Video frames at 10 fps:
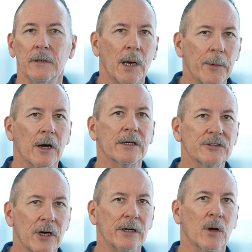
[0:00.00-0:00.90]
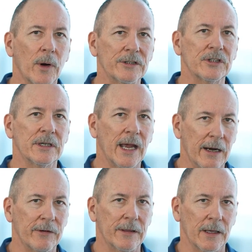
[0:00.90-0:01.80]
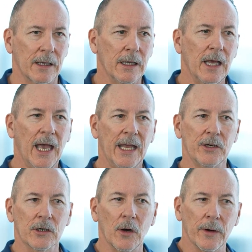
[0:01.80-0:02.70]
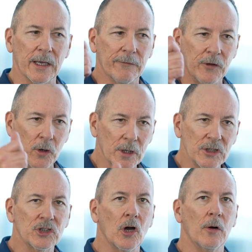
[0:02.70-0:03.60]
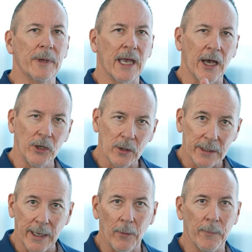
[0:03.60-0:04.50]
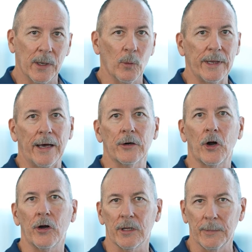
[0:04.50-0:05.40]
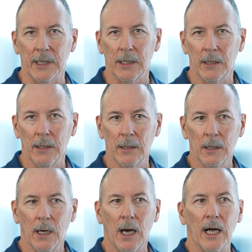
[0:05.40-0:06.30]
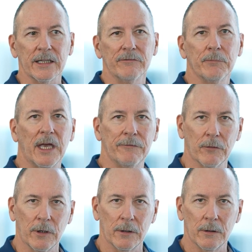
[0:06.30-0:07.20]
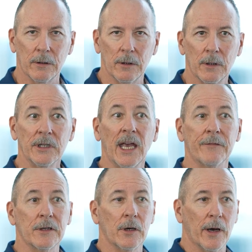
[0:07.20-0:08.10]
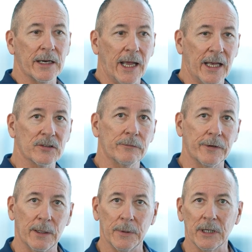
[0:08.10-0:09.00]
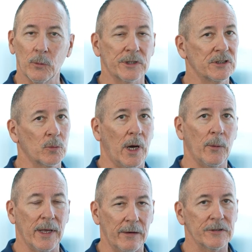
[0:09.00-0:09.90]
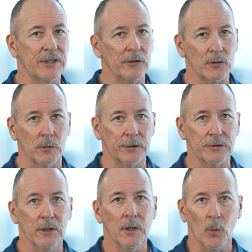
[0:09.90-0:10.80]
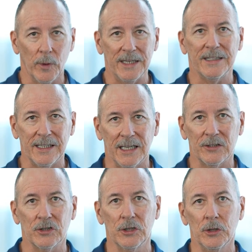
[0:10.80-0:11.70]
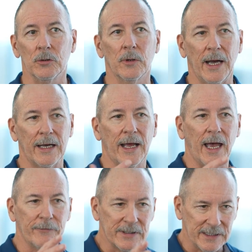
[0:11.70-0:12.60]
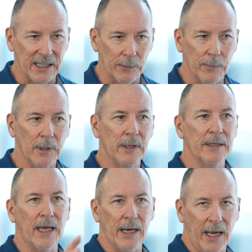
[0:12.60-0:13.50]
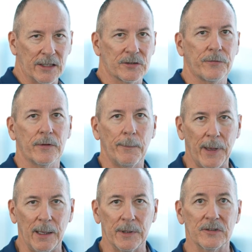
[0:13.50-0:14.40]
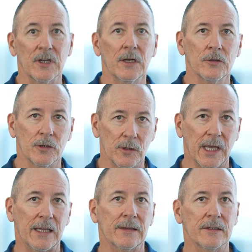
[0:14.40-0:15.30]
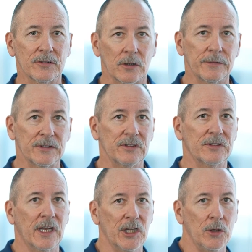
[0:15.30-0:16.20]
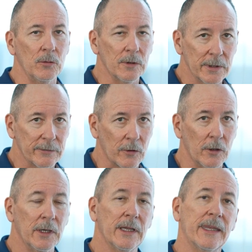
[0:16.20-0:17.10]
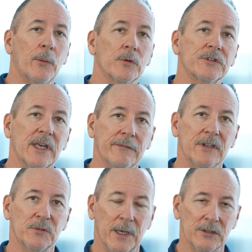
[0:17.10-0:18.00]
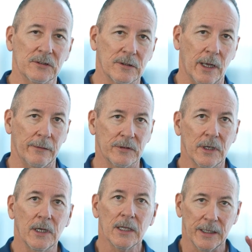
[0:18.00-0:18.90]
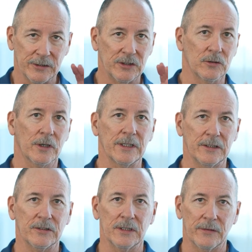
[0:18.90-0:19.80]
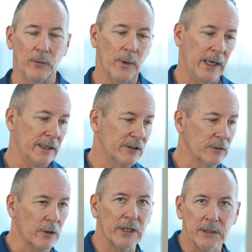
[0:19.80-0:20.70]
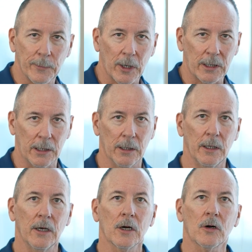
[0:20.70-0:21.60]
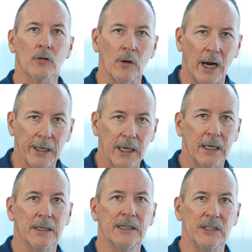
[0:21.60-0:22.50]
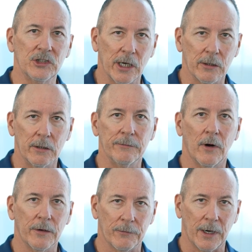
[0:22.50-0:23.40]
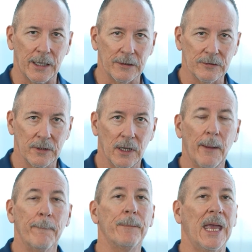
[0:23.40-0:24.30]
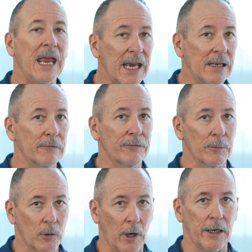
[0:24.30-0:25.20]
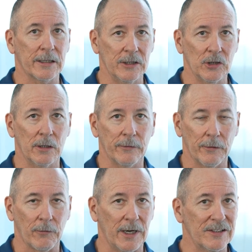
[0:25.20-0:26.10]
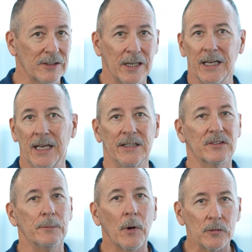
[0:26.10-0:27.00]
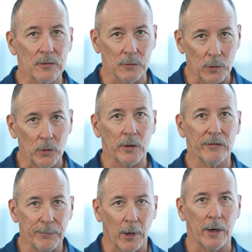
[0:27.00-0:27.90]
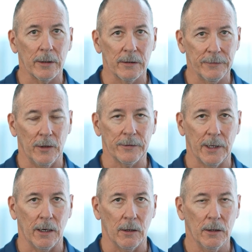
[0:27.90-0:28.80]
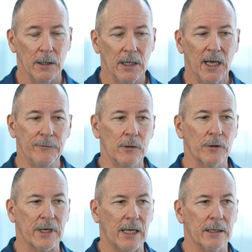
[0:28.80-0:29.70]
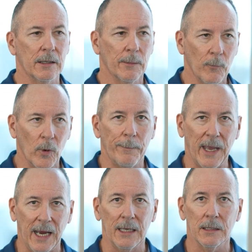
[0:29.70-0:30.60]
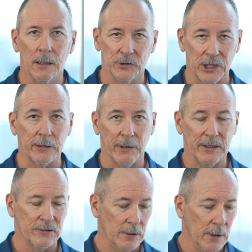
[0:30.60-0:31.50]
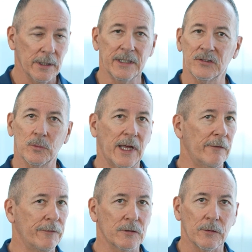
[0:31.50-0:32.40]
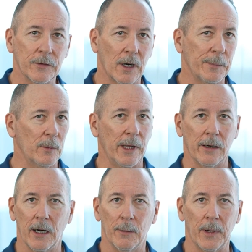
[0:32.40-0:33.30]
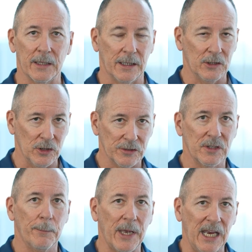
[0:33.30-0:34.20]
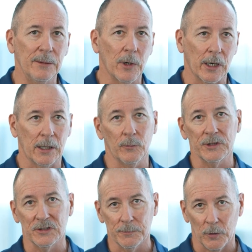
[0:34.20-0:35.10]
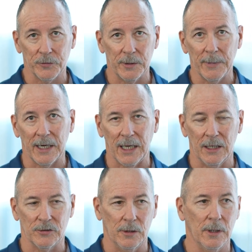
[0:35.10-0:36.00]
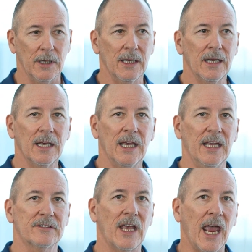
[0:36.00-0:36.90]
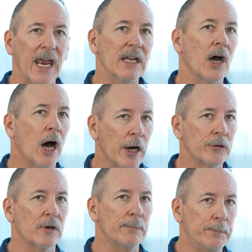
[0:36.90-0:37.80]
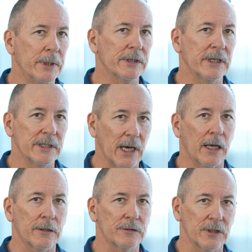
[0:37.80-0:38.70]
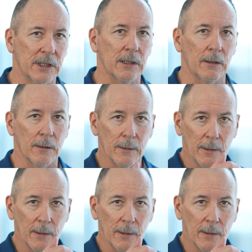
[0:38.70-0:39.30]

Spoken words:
America's starting to question everything. And they're going, if you can show me how you can help me without hurting me, I'll even pay for it. You have to know how to ask them for that money, which is why we have a sales course. We teach you how to have a team that asks for the payments to get the services that you deliver that will save these patients' lives. Let's just look at this a different way. Let's look at the market. Chronic degenerative arthritis, pain from chronic degenerative arthritis is the most lucrative part of healthcare. If you look at what pain generates, this is without physical therapy, without chiropractic, just the pain market, which is mostly medication, it's $800 billion a year.